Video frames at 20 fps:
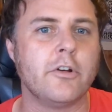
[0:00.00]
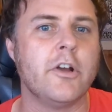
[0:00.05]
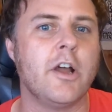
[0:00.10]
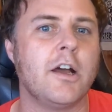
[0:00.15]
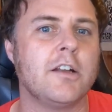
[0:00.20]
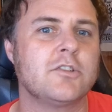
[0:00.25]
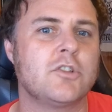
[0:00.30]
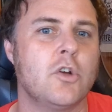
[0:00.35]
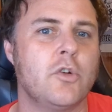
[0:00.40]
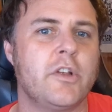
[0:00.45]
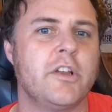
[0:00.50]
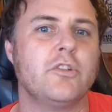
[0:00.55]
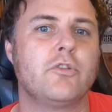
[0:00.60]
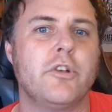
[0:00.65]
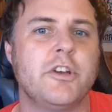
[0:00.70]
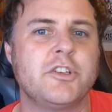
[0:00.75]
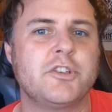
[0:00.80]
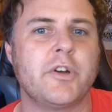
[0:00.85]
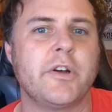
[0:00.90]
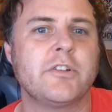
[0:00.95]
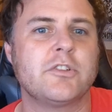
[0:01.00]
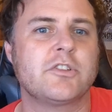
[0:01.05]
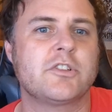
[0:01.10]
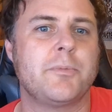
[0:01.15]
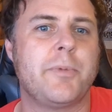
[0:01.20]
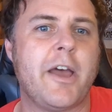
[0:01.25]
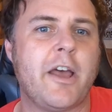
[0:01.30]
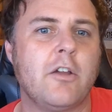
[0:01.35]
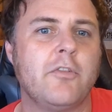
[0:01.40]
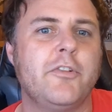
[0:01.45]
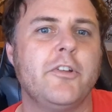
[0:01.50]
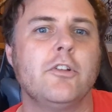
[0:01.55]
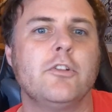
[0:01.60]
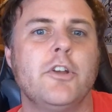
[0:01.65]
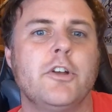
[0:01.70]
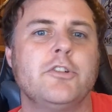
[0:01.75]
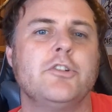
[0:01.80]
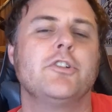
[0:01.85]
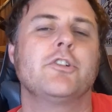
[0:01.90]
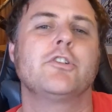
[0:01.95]
non-token creature enters the
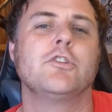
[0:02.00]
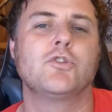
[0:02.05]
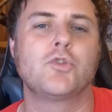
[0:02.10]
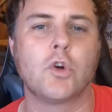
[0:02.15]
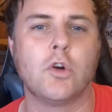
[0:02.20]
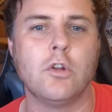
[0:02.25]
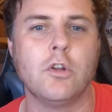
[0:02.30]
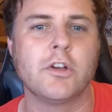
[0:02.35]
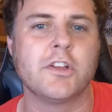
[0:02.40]
battlefield under your control,